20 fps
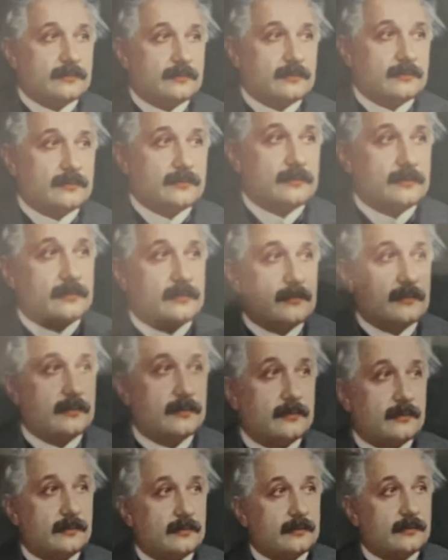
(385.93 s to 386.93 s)

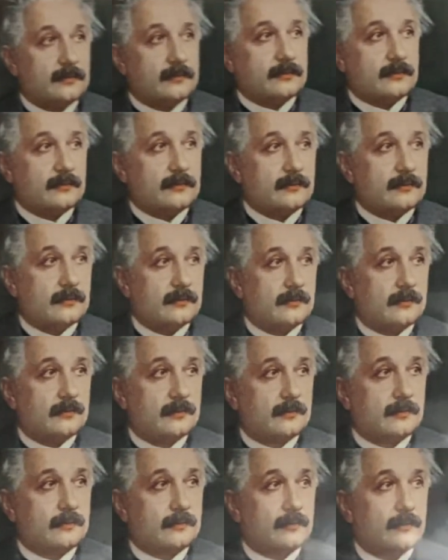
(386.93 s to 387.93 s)
So, you know, obviously
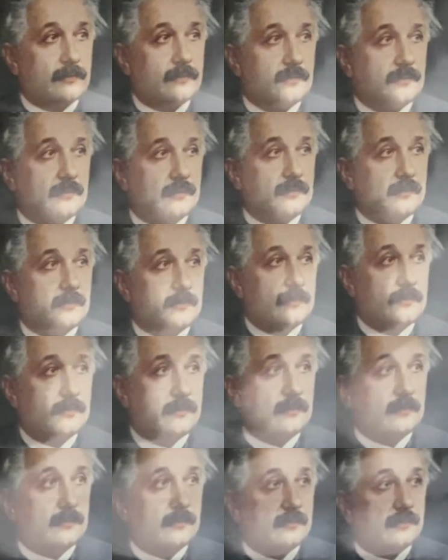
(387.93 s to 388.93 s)
people
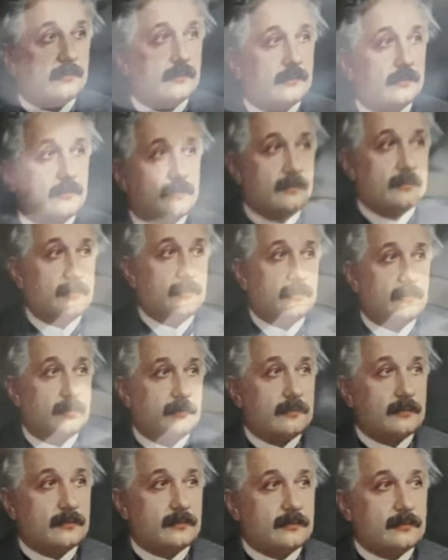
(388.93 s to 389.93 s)
are basing it
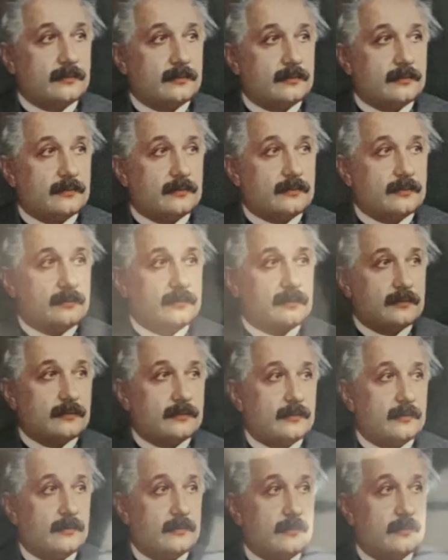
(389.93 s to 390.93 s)
off of, you know,
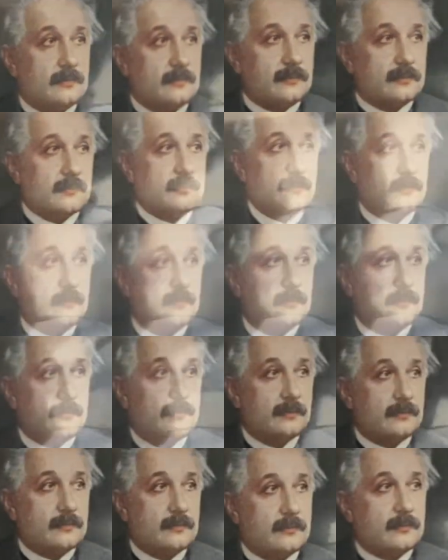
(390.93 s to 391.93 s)
centering or whatever
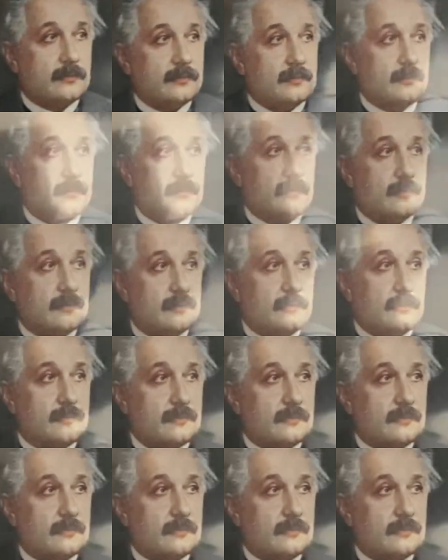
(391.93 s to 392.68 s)
grade they're getting.